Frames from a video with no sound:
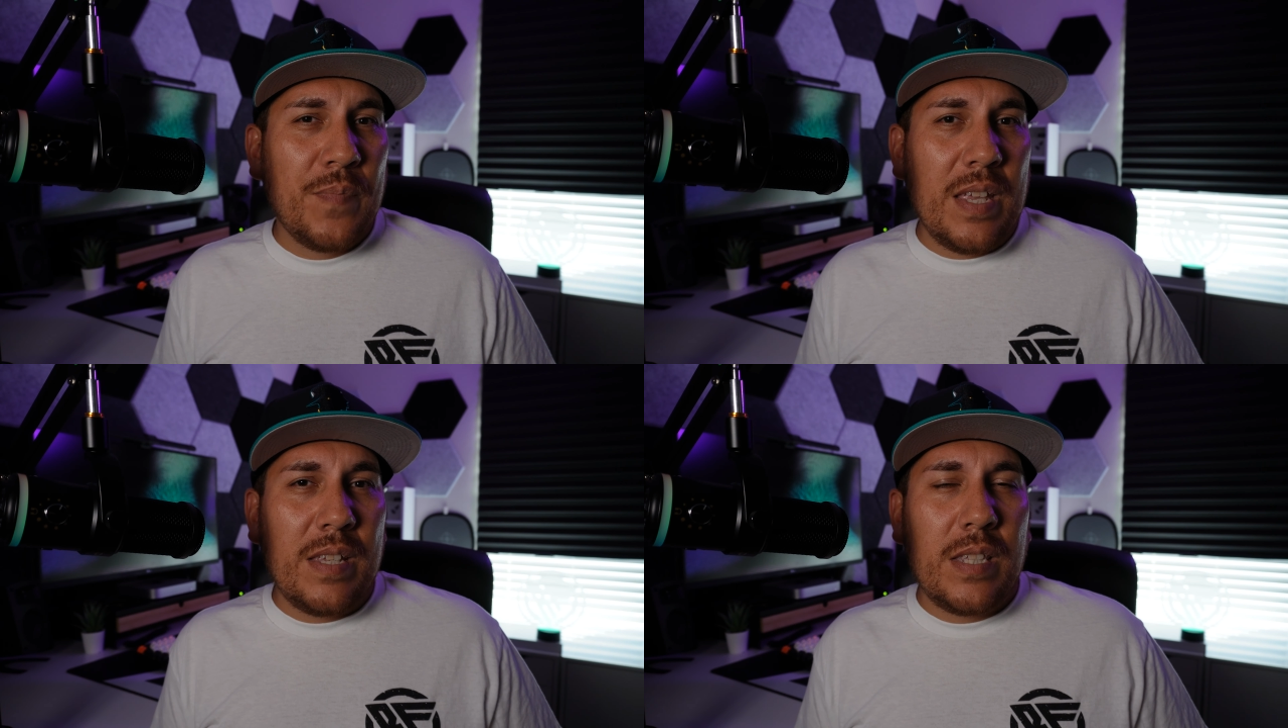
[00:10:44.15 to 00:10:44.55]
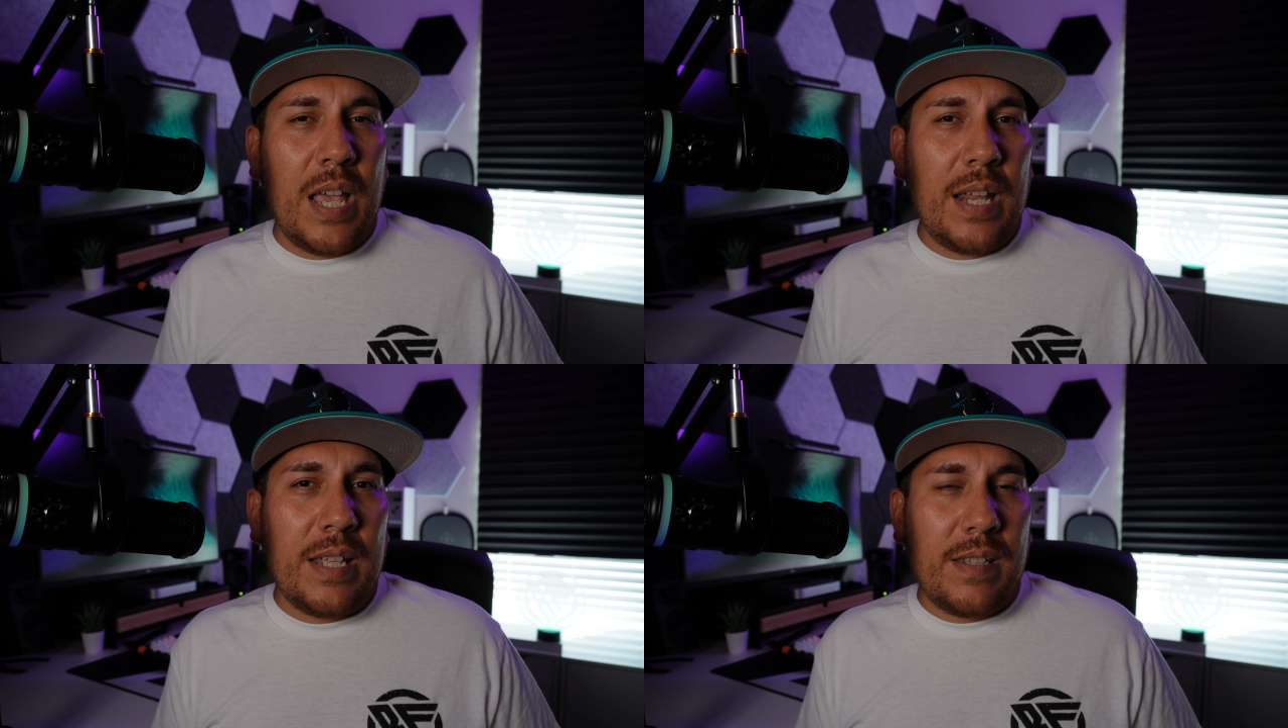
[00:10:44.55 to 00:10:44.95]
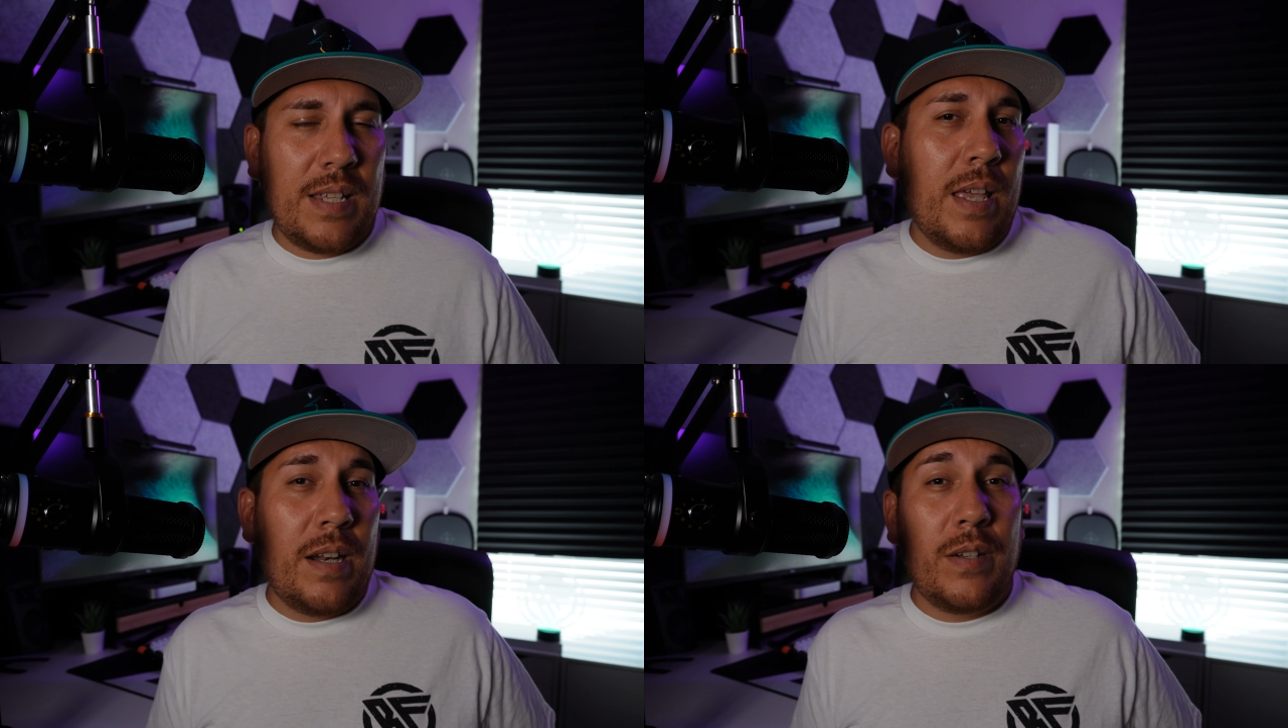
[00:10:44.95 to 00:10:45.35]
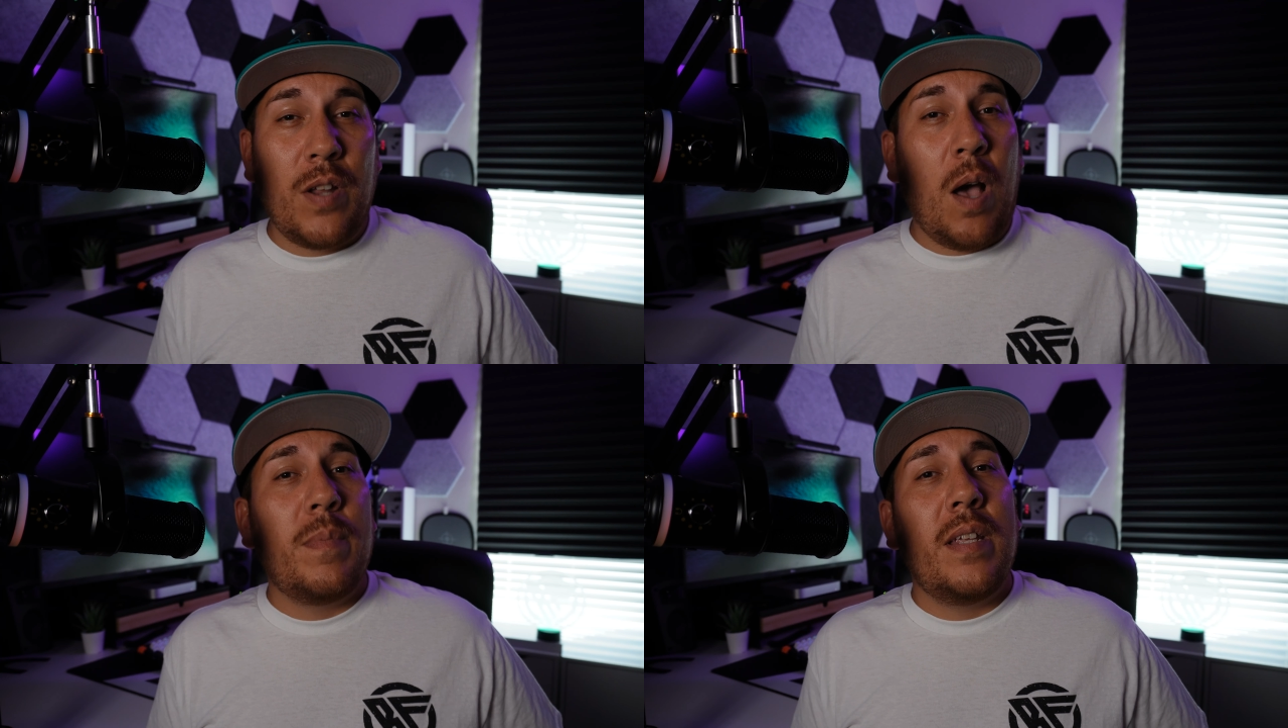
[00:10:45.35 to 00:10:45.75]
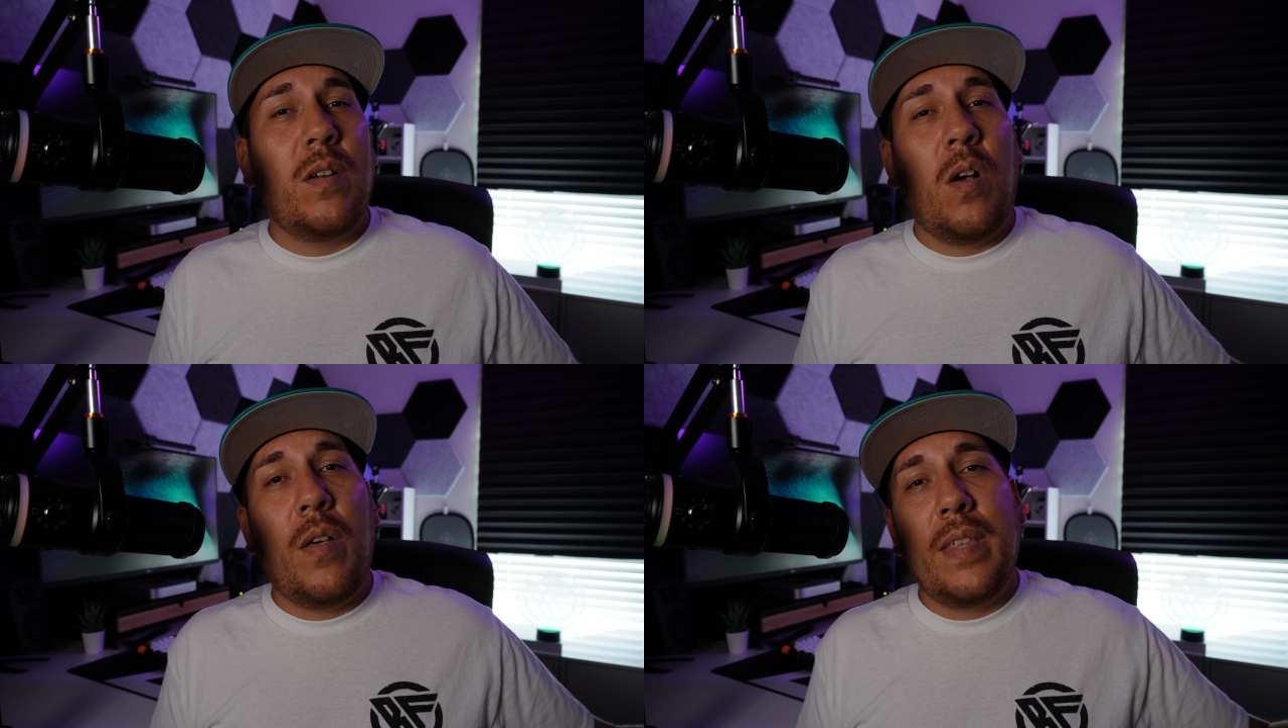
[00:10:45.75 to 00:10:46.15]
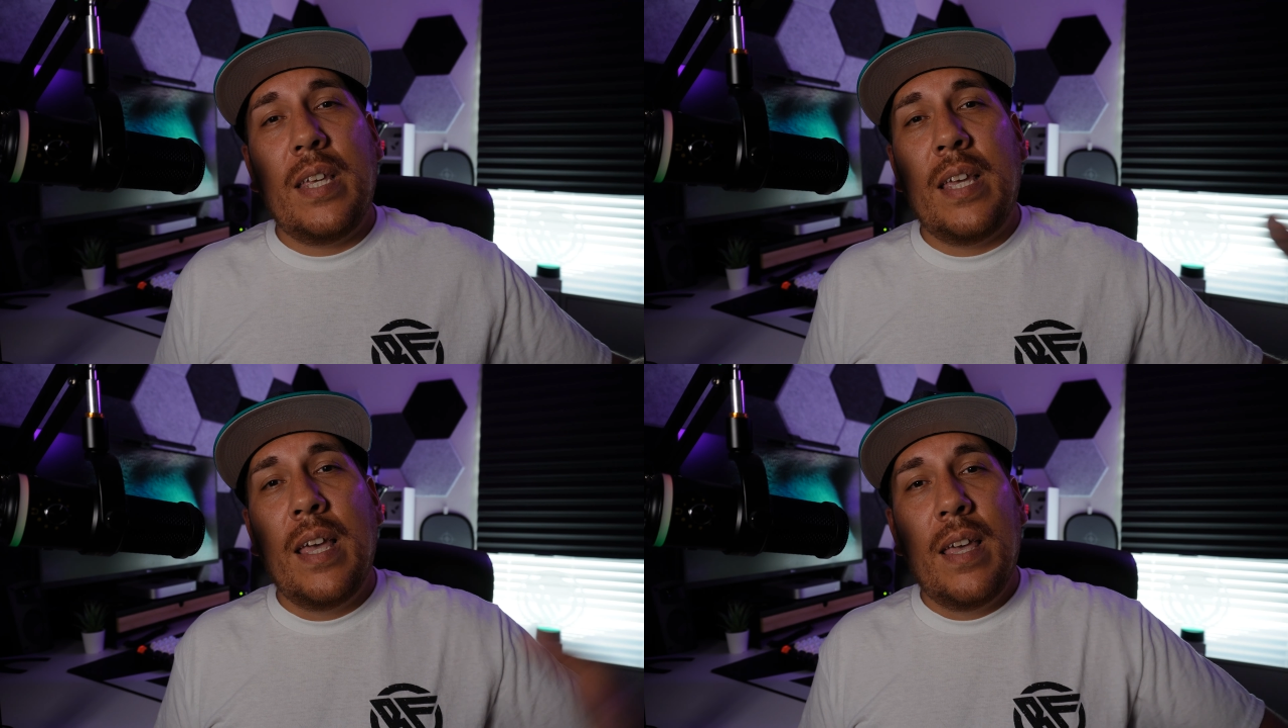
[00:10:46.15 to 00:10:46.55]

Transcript: is that it said it adopted all the